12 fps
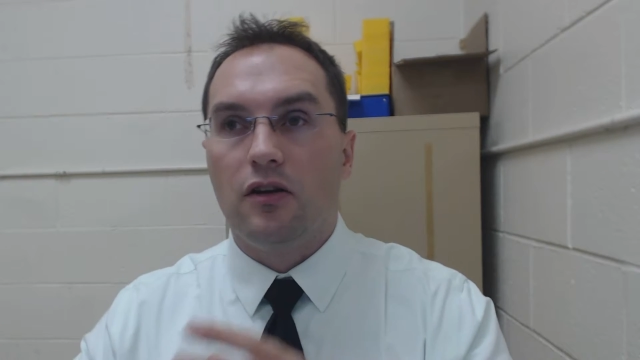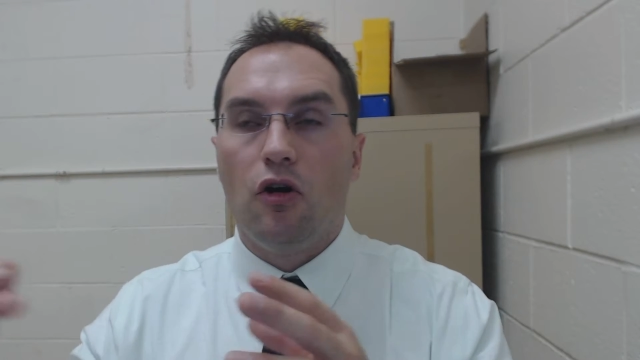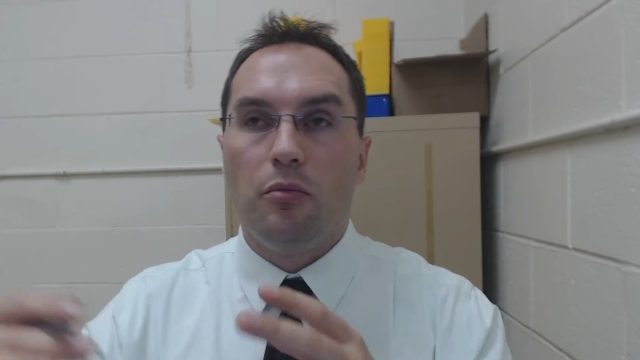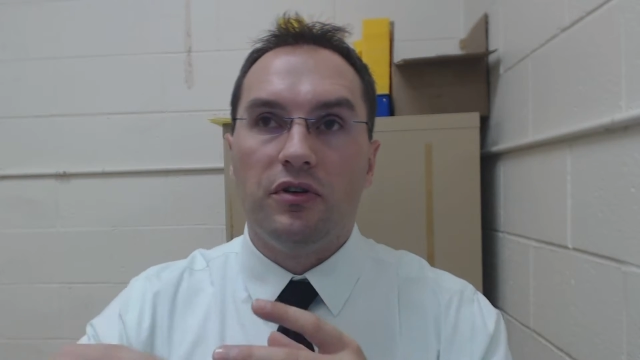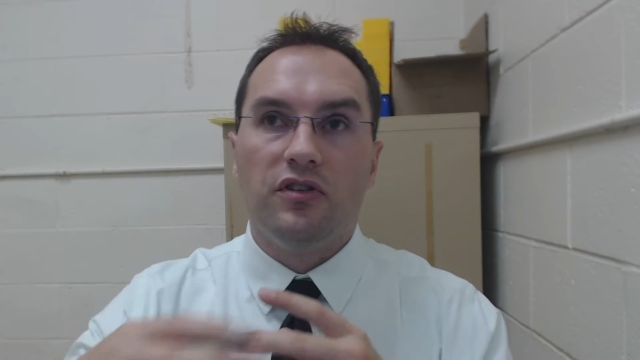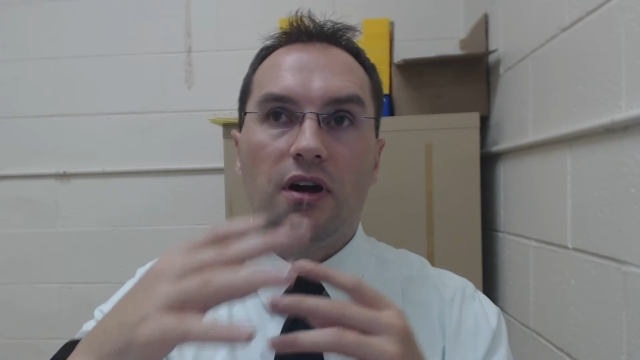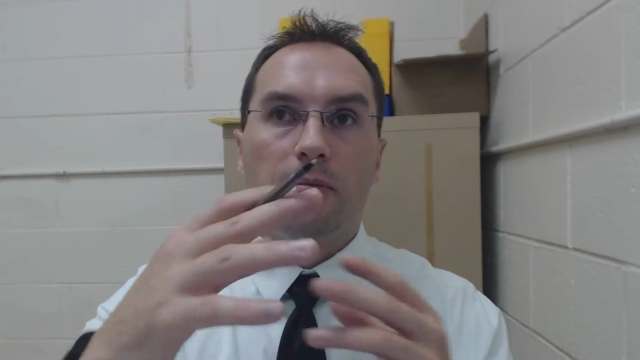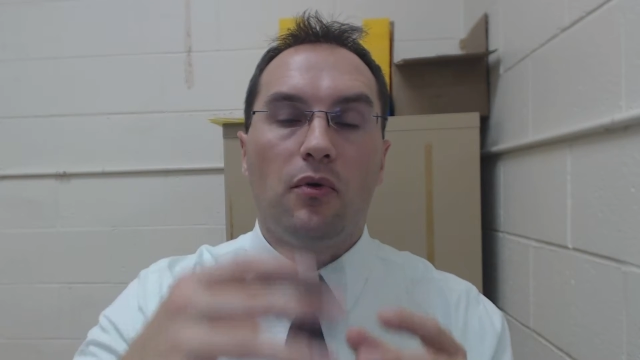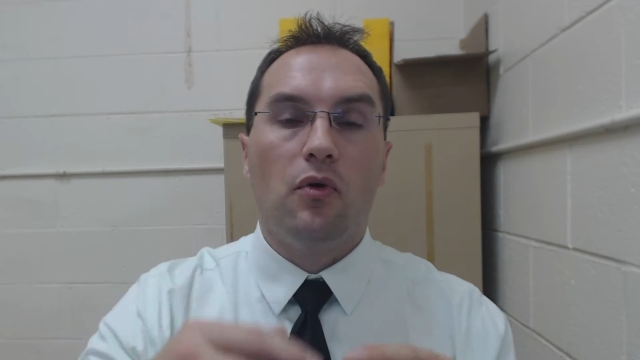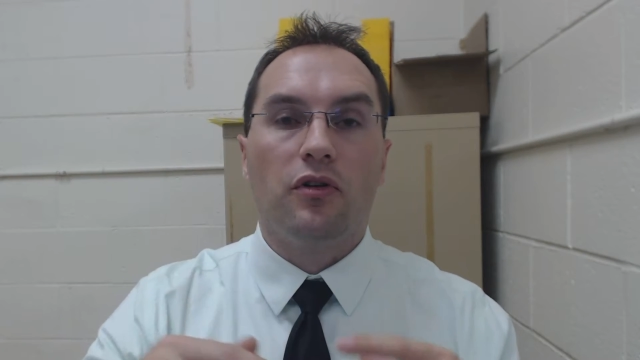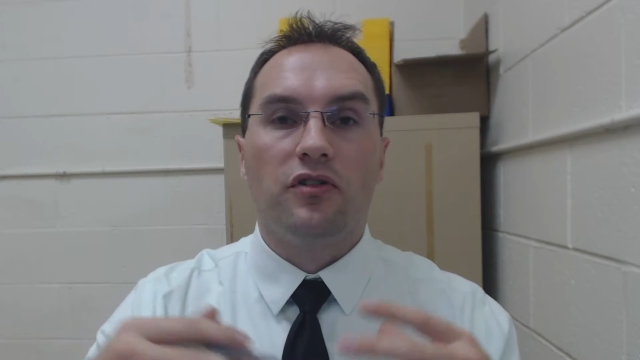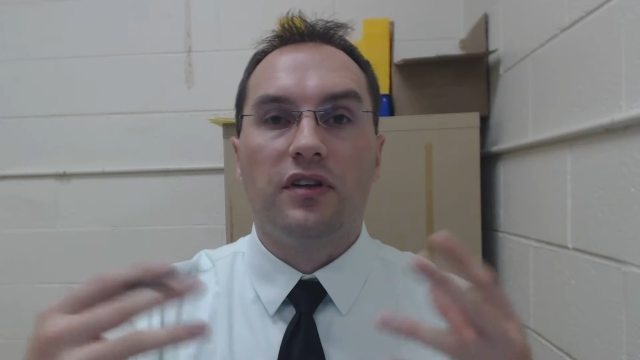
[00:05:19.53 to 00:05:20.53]
it opens
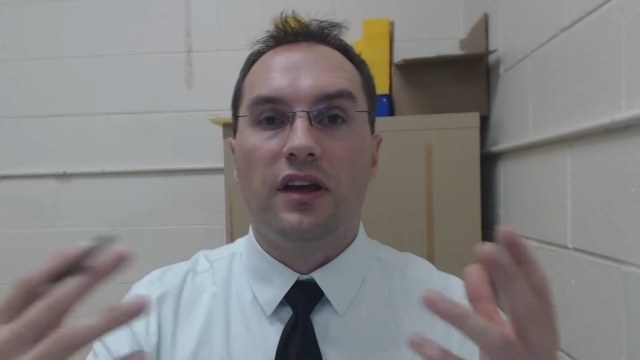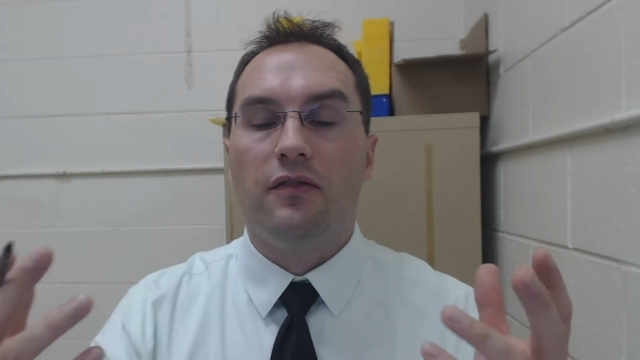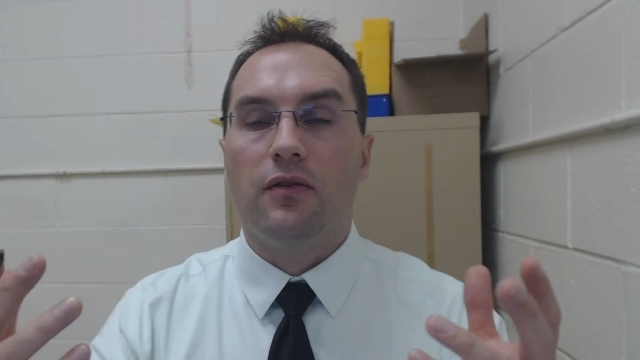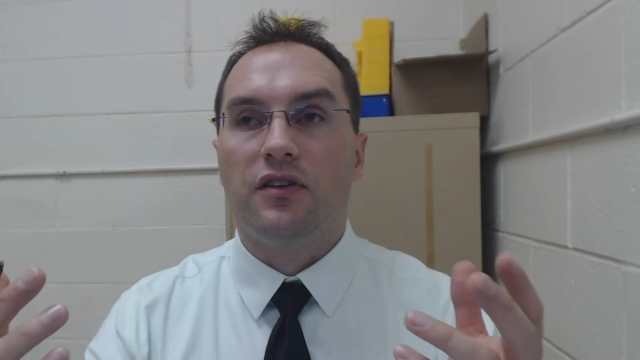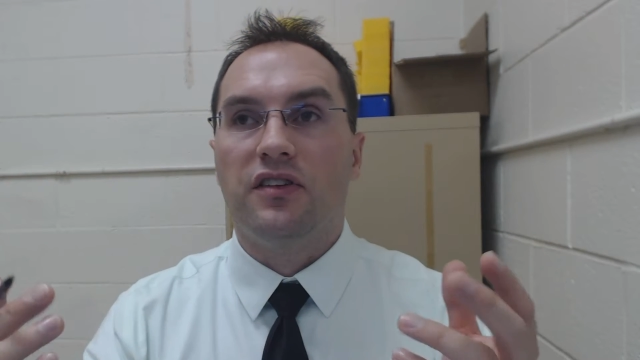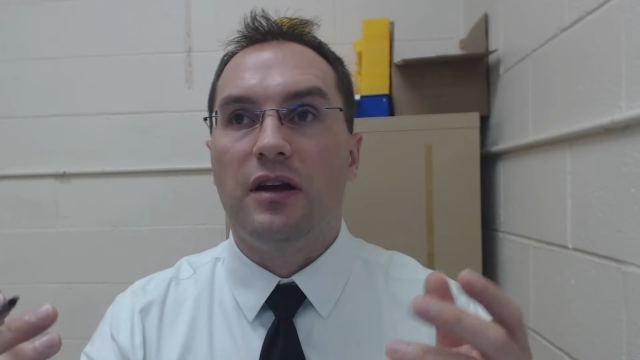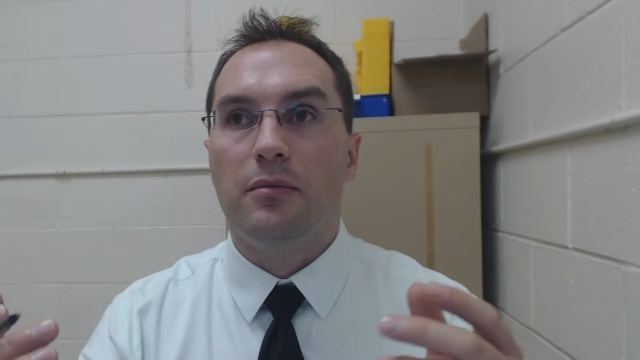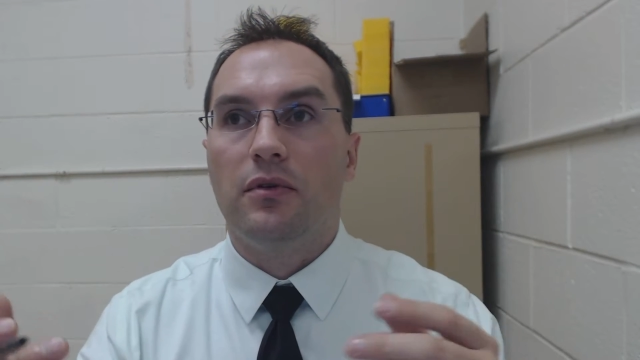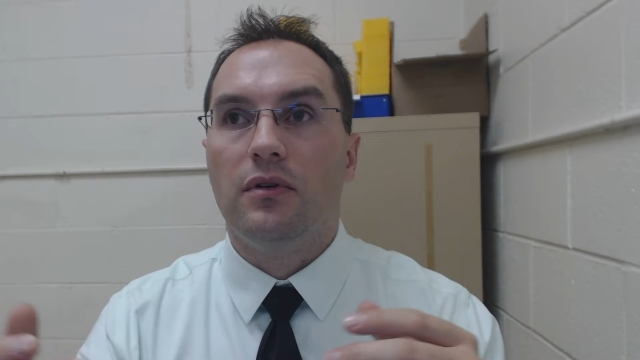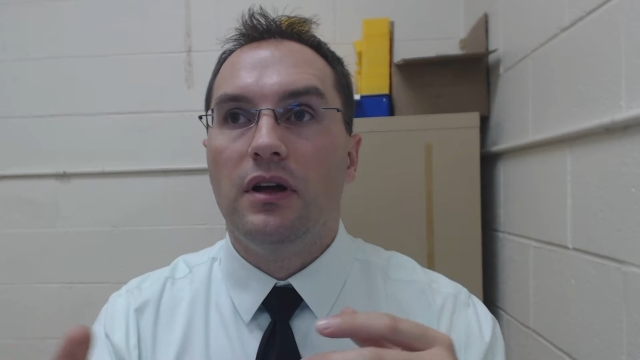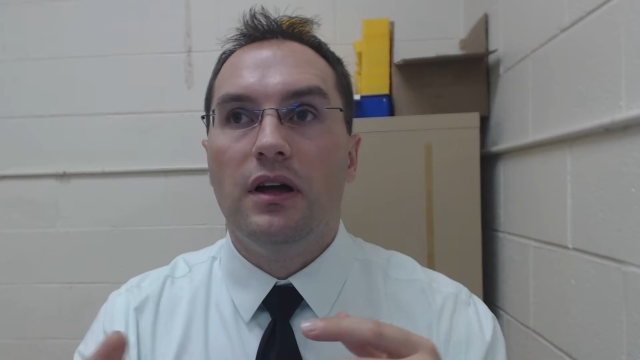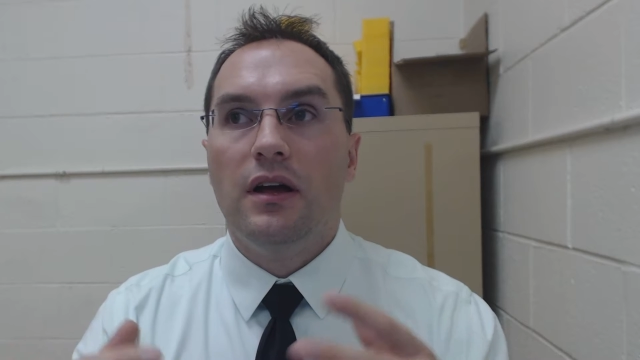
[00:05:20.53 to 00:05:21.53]
up, or say, for
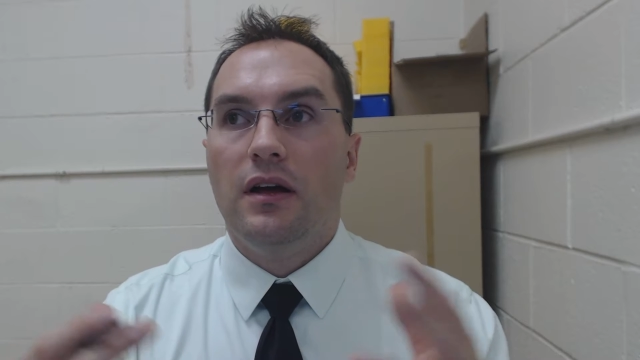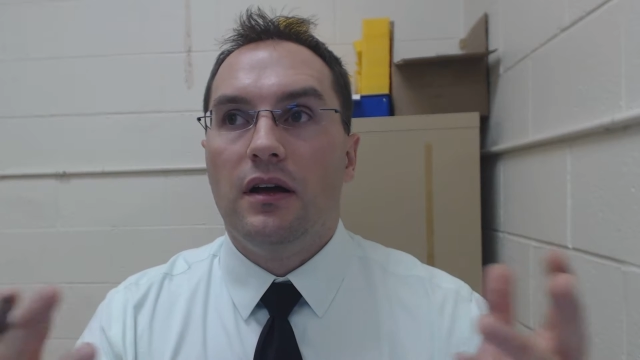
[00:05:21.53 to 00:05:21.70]
example,